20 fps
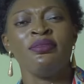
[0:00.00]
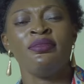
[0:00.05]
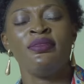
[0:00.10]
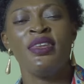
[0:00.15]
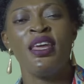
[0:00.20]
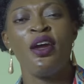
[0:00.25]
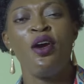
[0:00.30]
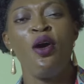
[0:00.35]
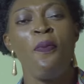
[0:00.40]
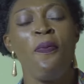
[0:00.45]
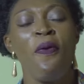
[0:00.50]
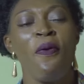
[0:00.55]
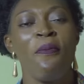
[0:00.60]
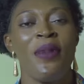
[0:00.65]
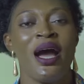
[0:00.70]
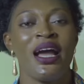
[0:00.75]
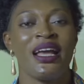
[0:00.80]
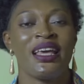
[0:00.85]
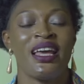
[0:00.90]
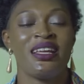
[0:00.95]
the open
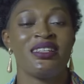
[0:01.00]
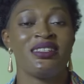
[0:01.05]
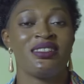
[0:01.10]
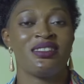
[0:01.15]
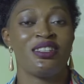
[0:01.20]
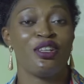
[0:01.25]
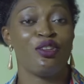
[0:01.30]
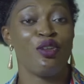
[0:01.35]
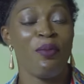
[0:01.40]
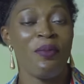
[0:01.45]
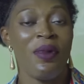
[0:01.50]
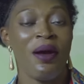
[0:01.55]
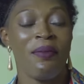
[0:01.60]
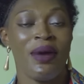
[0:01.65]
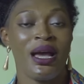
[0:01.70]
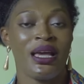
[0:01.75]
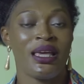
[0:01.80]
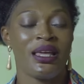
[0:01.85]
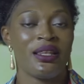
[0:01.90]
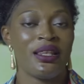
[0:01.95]
market is the normal
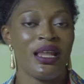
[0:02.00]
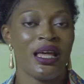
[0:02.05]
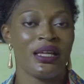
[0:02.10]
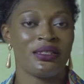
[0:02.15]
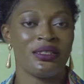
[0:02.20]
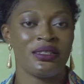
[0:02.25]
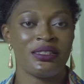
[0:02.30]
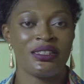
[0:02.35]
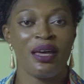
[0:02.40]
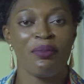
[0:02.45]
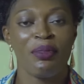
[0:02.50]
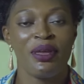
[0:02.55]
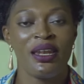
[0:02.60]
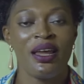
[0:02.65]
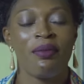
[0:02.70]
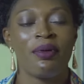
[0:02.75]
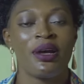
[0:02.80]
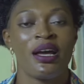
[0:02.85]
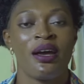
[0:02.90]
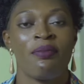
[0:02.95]
market, like the
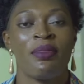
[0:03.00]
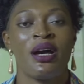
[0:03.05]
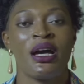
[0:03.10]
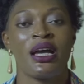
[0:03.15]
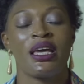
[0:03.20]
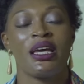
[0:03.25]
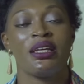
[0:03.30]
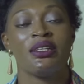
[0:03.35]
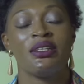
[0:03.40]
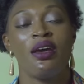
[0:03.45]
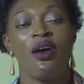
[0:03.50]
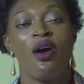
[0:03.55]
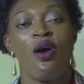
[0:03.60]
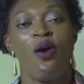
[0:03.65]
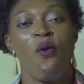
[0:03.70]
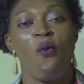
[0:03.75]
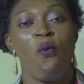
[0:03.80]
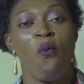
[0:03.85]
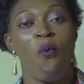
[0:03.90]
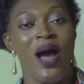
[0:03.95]
Saminaka market.
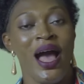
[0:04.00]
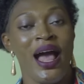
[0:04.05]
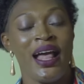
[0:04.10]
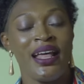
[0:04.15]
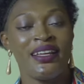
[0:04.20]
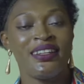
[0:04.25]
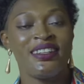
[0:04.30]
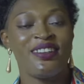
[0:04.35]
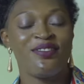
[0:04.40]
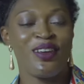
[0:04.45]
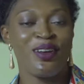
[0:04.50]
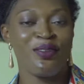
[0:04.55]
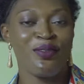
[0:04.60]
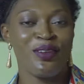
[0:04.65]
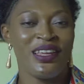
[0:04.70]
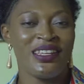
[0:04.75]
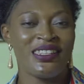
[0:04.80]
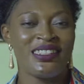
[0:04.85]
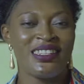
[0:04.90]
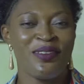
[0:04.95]
Why the
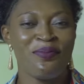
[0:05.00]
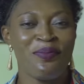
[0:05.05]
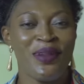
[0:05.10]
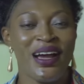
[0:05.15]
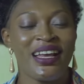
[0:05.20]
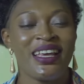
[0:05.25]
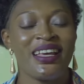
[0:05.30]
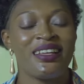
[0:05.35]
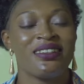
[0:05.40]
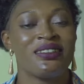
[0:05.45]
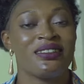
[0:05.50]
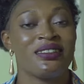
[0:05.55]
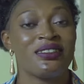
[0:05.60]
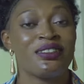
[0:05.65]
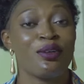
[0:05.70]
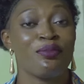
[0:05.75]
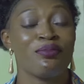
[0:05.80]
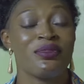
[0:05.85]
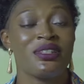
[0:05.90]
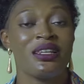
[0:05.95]
regulated market is
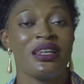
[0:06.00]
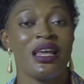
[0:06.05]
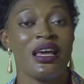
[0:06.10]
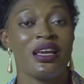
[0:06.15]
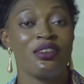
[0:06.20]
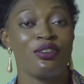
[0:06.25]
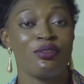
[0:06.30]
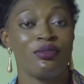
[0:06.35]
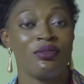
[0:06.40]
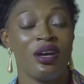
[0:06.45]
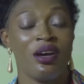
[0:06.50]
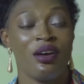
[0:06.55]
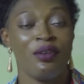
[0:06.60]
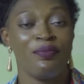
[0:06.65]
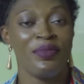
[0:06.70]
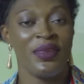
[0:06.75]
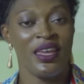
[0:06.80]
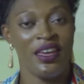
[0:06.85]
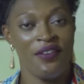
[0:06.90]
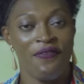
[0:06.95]
something like
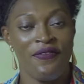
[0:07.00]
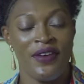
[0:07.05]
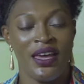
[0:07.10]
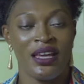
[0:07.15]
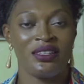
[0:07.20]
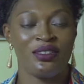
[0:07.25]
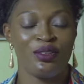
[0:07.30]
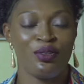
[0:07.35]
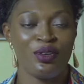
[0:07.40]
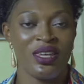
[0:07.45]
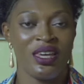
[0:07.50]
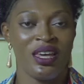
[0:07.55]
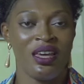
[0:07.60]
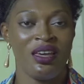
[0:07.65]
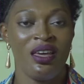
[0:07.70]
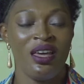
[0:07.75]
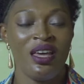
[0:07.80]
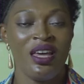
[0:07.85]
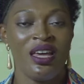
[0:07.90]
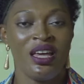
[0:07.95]
FX,
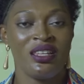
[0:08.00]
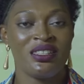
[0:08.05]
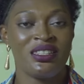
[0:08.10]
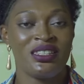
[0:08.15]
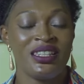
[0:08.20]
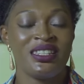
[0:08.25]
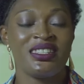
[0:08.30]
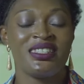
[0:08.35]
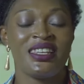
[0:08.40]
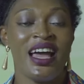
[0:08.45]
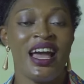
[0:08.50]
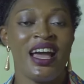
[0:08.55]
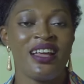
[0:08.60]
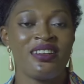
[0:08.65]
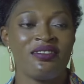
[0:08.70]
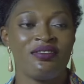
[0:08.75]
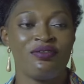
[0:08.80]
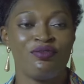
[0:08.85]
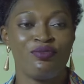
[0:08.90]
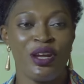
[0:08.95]
okay? Things
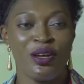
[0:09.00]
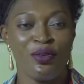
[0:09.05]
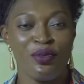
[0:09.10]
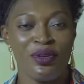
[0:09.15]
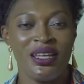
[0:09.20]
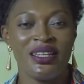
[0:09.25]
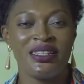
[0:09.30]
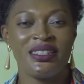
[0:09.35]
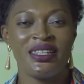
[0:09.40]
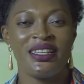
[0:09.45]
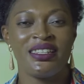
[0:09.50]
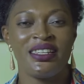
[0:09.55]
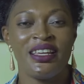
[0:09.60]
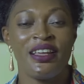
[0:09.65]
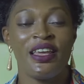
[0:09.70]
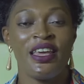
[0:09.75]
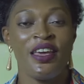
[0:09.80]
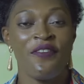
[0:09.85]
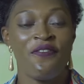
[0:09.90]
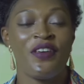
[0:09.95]
are regulated.
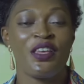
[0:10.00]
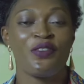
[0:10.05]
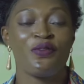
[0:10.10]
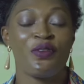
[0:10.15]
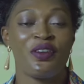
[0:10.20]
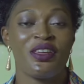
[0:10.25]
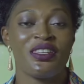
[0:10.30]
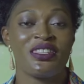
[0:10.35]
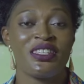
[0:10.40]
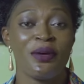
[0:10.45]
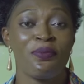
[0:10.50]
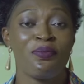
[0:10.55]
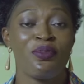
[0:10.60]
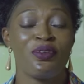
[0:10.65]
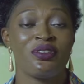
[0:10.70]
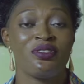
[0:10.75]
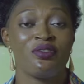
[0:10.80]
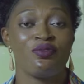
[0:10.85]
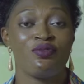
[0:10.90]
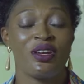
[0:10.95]
The FX, for example,
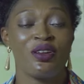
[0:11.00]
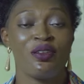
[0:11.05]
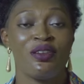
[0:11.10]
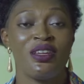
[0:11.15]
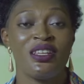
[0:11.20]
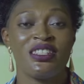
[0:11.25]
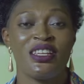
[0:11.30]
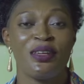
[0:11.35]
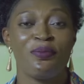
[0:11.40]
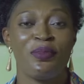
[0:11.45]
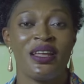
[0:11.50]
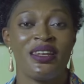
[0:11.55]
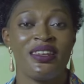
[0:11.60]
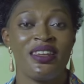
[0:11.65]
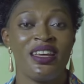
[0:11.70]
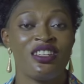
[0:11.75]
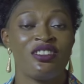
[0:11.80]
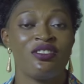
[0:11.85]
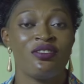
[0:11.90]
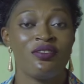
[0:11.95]
is regulated by
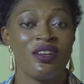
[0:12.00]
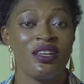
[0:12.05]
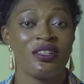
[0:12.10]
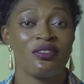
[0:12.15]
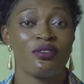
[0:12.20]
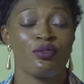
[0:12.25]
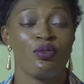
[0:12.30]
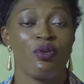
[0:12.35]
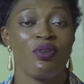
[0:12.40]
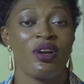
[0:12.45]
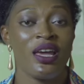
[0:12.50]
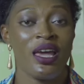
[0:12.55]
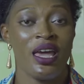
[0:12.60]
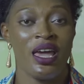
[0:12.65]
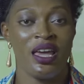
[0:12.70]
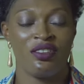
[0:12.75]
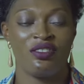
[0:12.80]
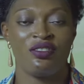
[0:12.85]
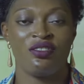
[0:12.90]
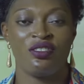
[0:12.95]
Nigerian Stock
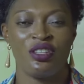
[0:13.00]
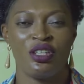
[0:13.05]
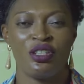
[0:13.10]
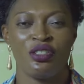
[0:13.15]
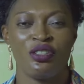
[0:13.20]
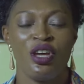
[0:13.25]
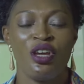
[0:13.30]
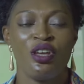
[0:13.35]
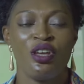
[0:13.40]
Exchange.